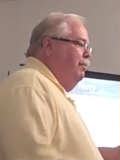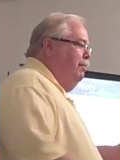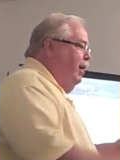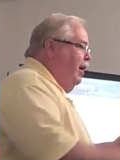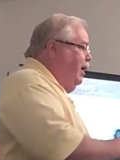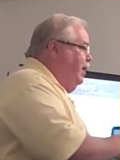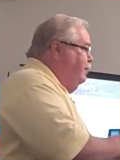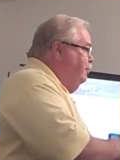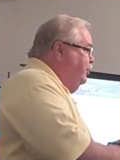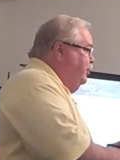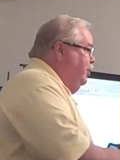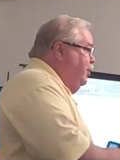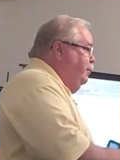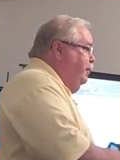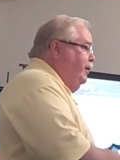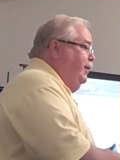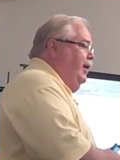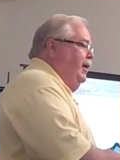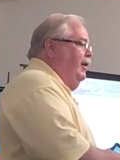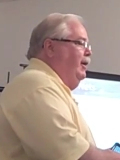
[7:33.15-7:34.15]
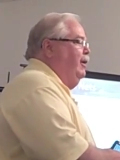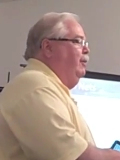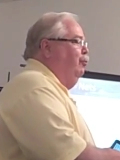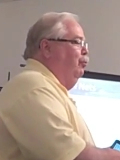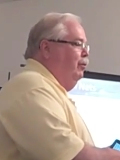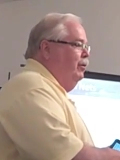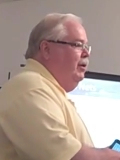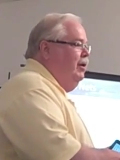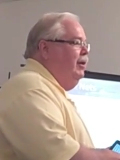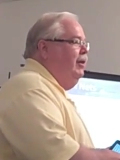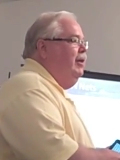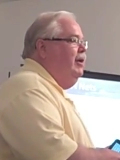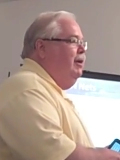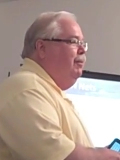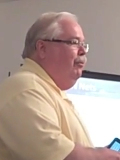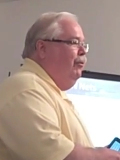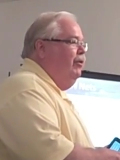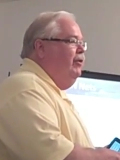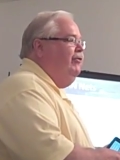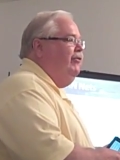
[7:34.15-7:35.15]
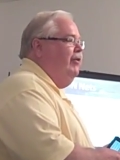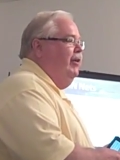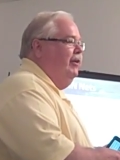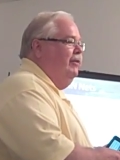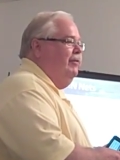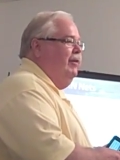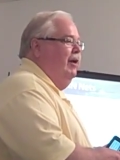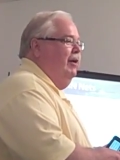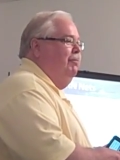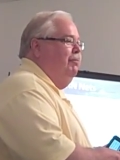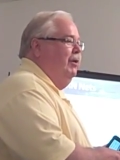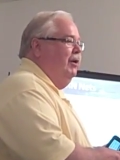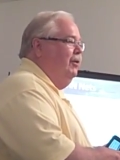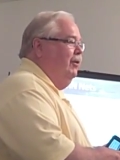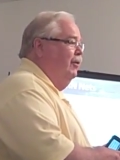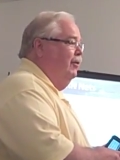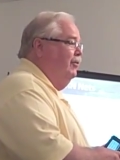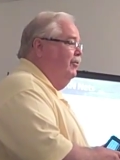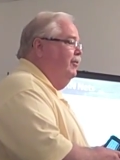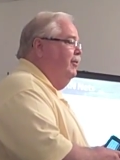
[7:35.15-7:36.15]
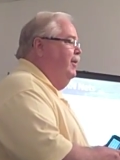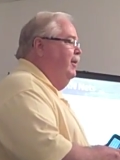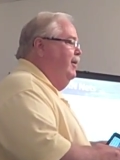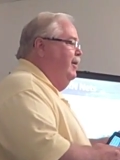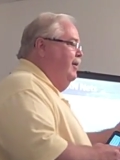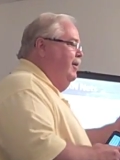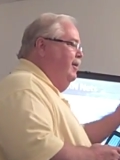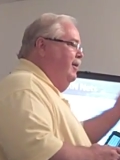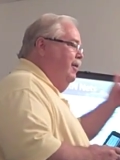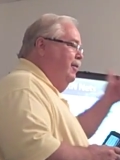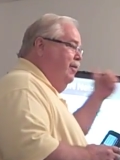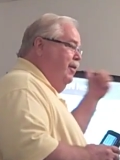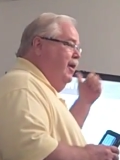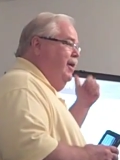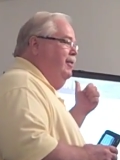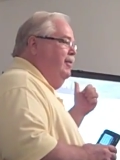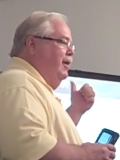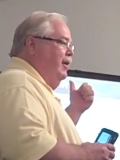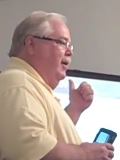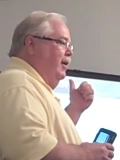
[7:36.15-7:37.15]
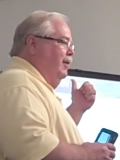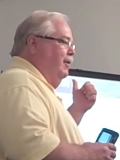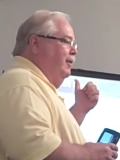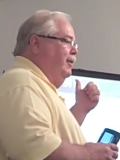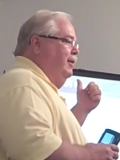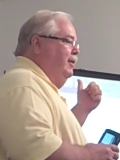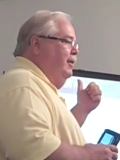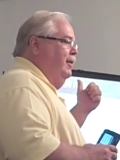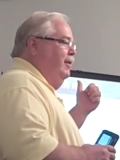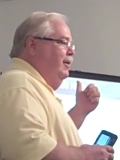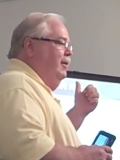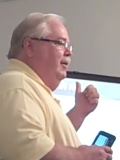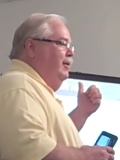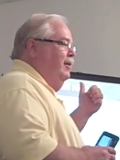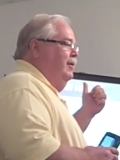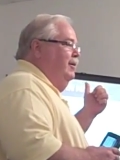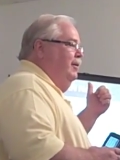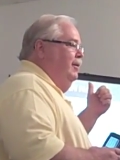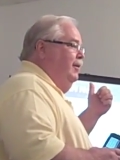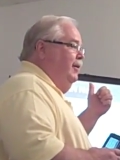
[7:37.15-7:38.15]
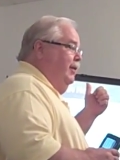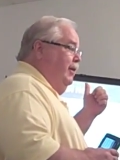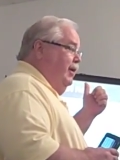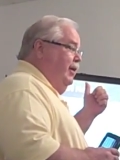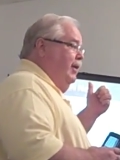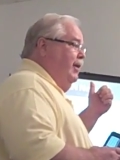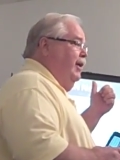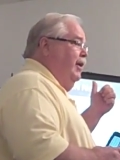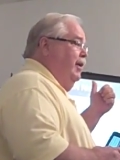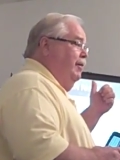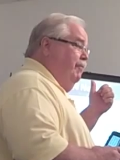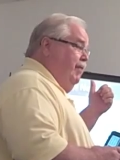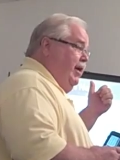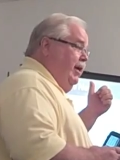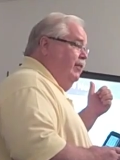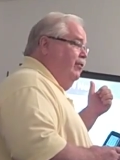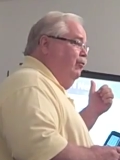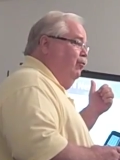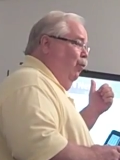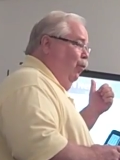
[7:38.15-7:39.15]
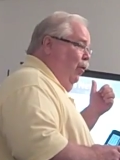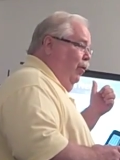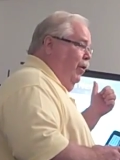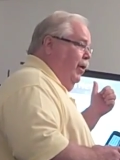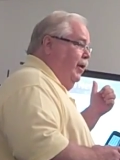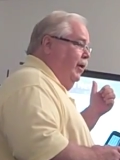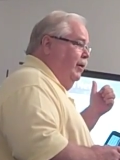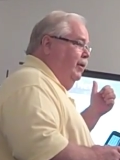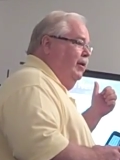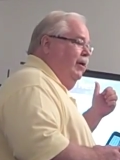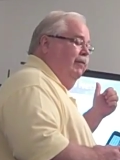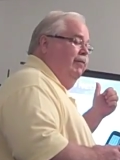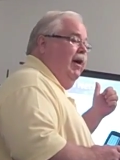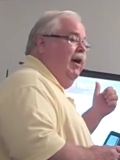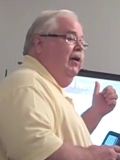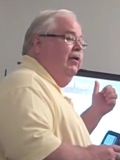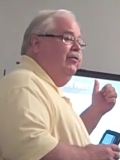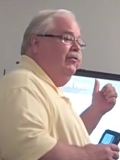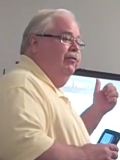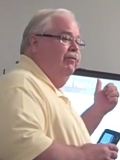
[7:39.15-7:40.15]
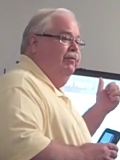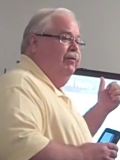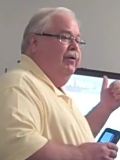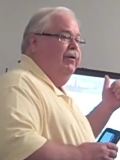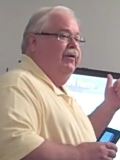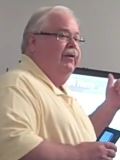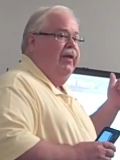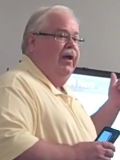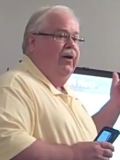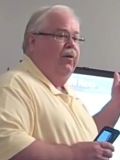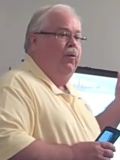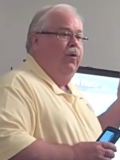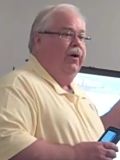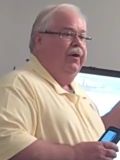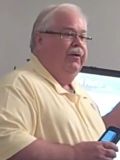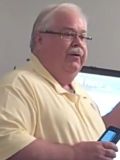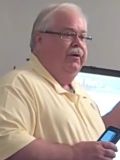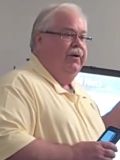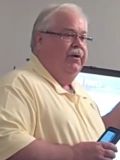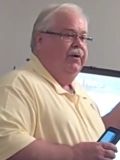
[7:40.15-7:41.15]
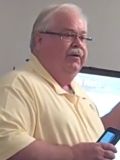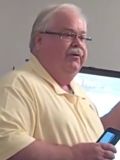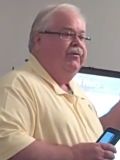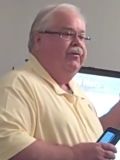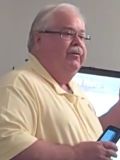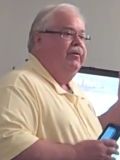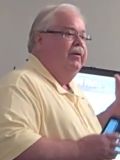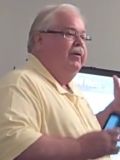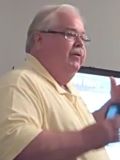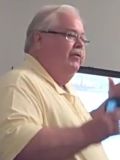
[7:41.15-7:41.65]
Bond and Macoupin County really appreciate that because they then get an advanced warning of how severe that weather is.